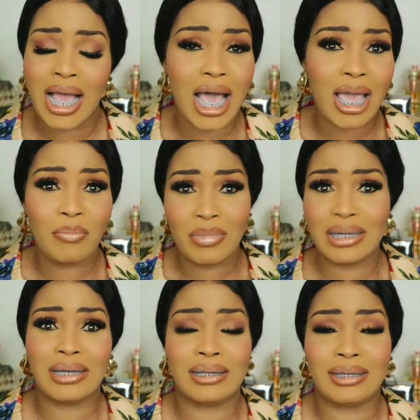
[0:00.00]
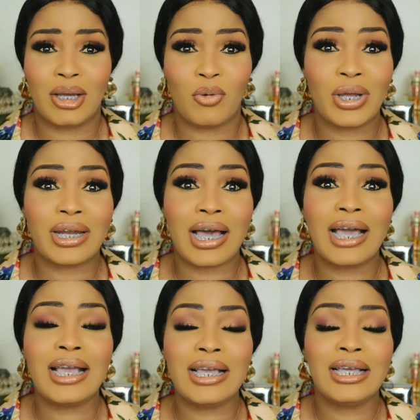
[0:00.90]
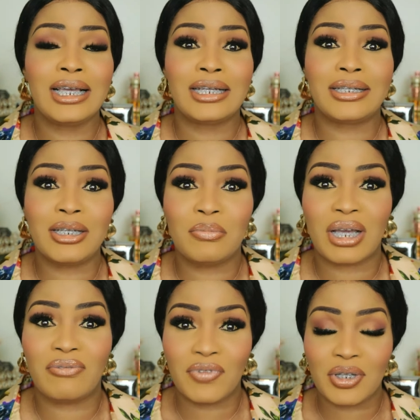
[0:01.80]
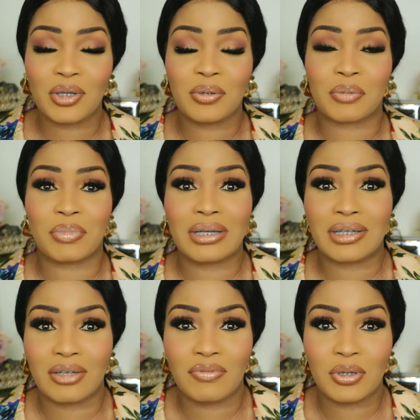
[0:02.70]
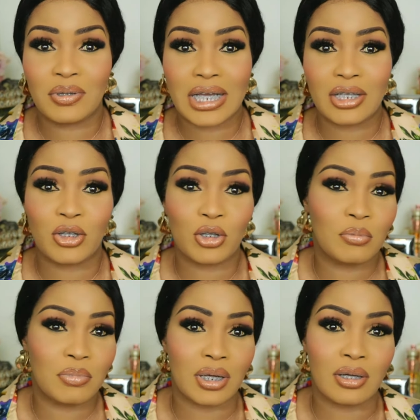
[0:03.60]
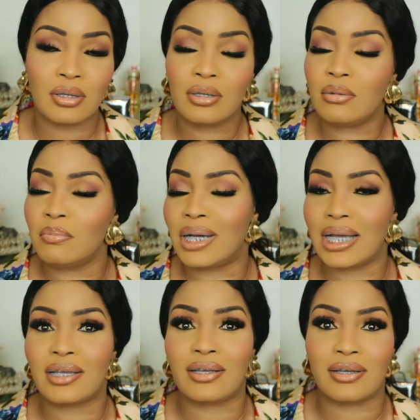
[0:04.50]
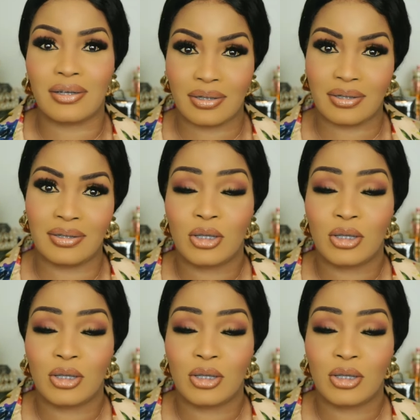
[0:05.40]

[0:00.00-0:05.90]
I mean, when I did my videos about Davido and Chioma, oh my God,